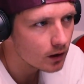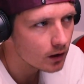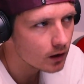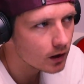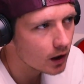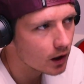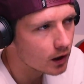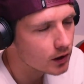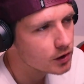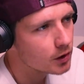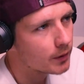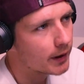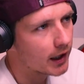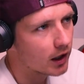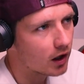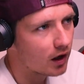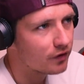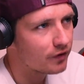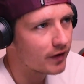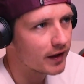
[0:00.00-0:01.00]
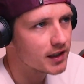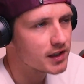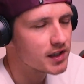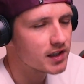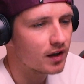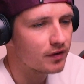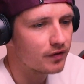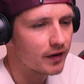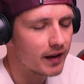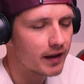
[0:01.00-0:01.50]
there's quite a lot of fitness
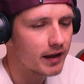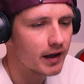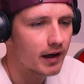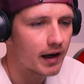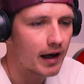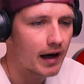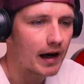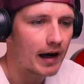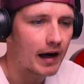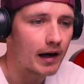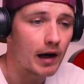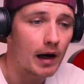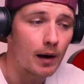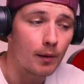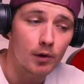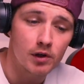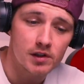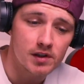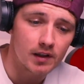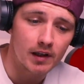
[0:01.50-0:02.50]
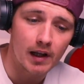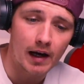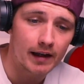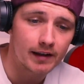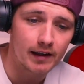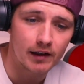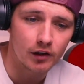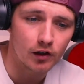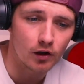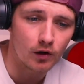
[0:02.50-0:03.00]
stuff in there, and I
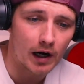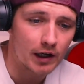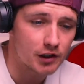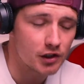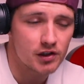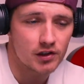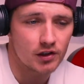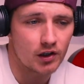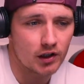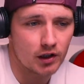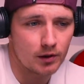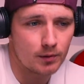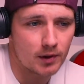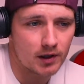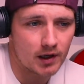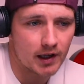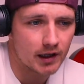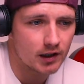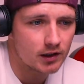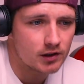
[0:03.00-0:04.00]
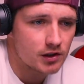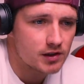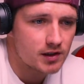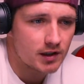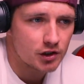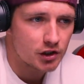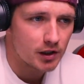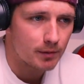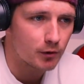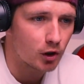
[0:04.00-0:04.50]
didn't know. I just thought you were like just a
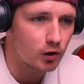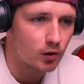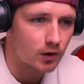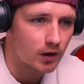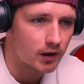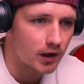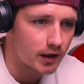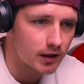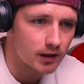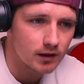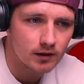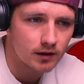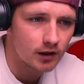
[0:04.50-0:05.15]
gym goer, and